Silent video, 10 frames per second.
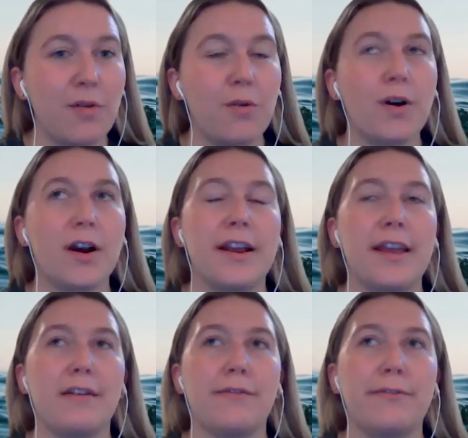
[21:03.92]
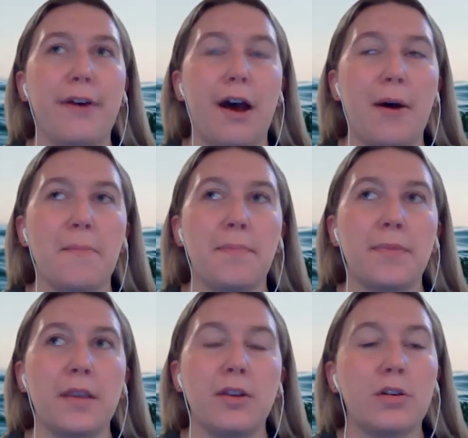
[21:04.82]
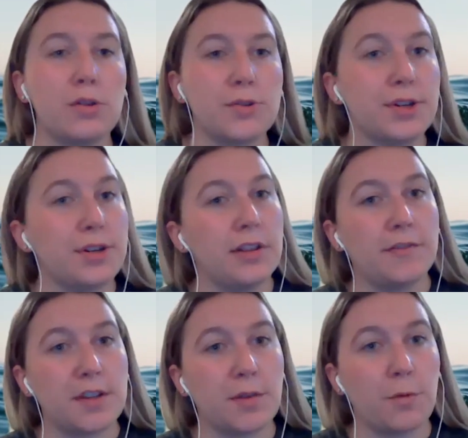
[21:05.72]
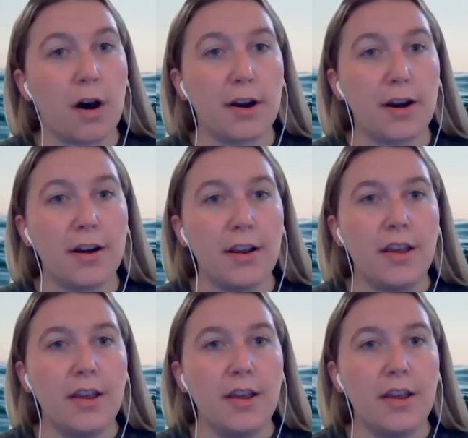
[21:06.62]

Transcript: Or if the closer you live to the water,